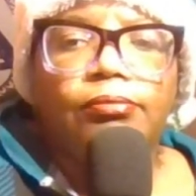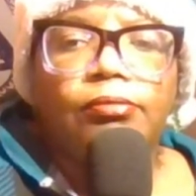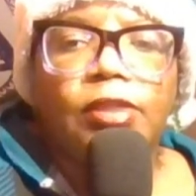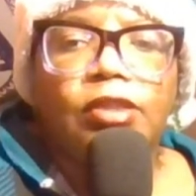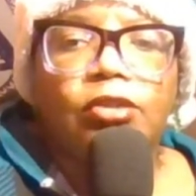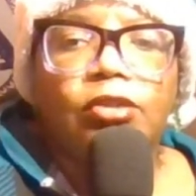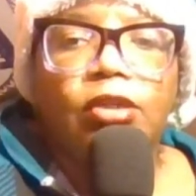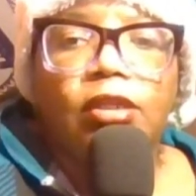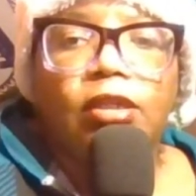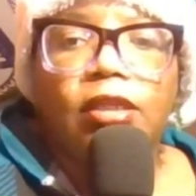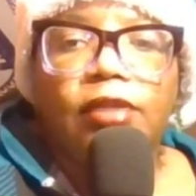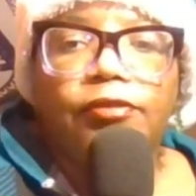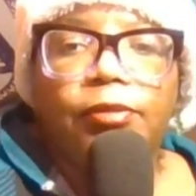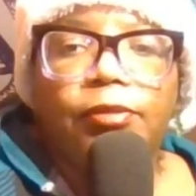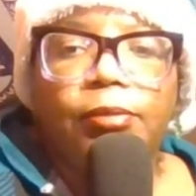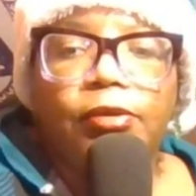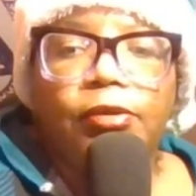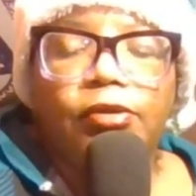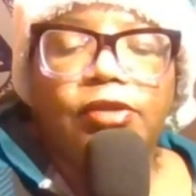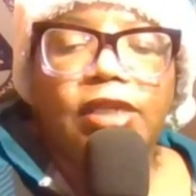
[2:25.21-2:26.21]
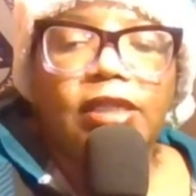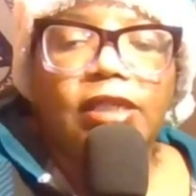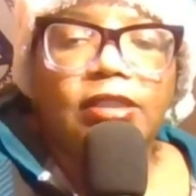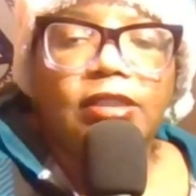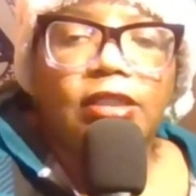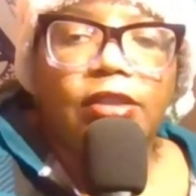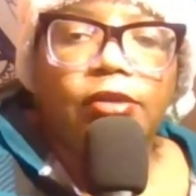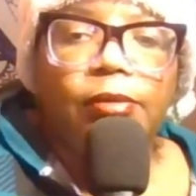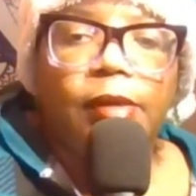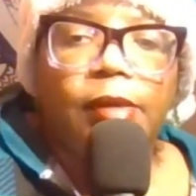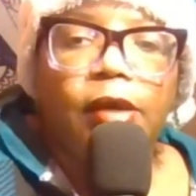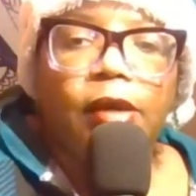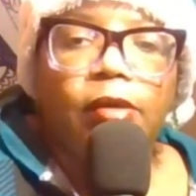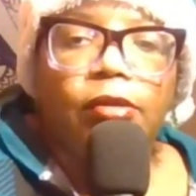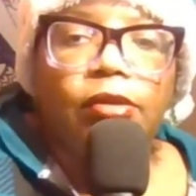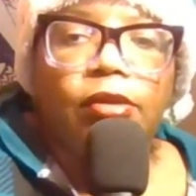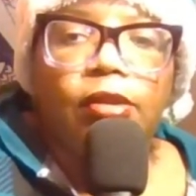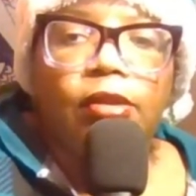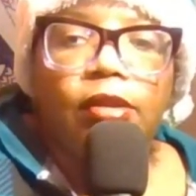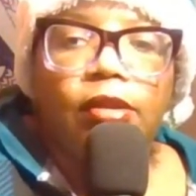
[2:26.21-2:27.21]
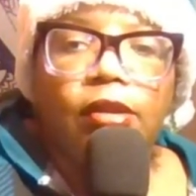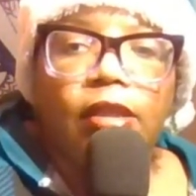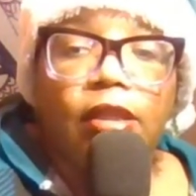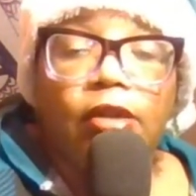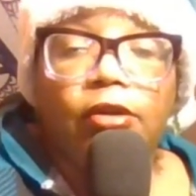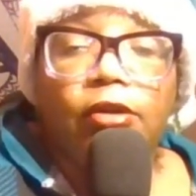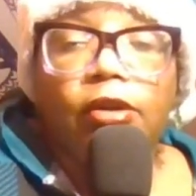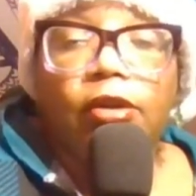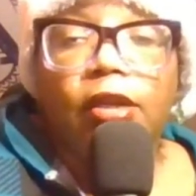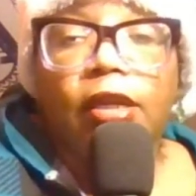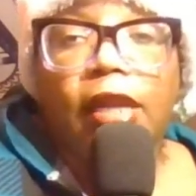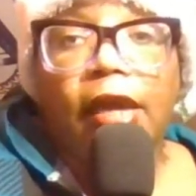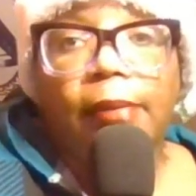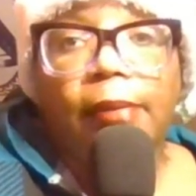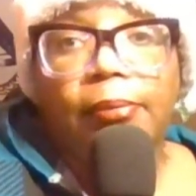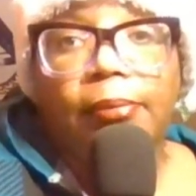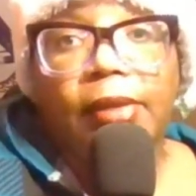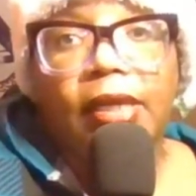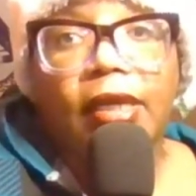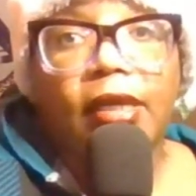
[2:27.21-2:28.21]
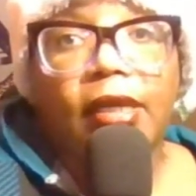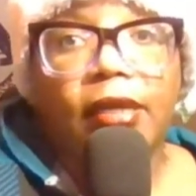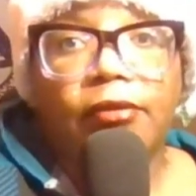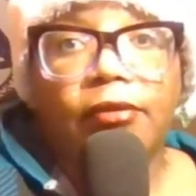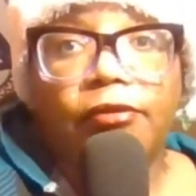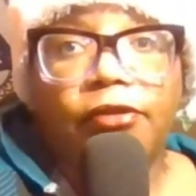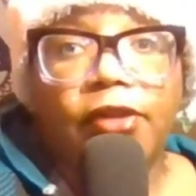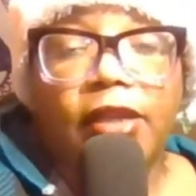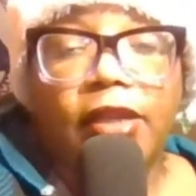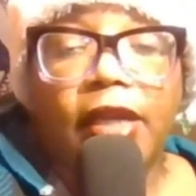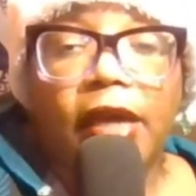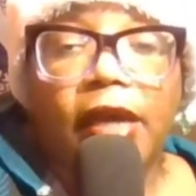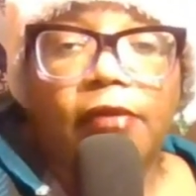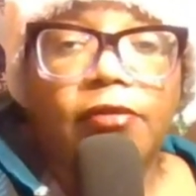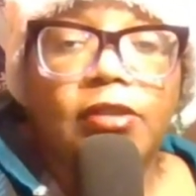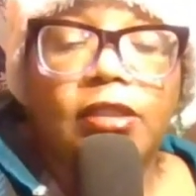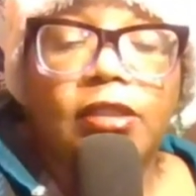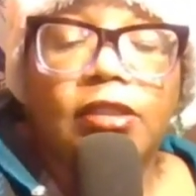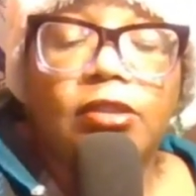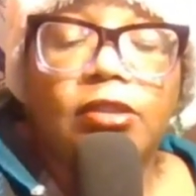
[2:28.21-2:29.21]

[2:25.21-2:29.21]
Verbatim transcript: is going to leave a bitter taste in their mouth, and they're going to not be in Philly, obviously.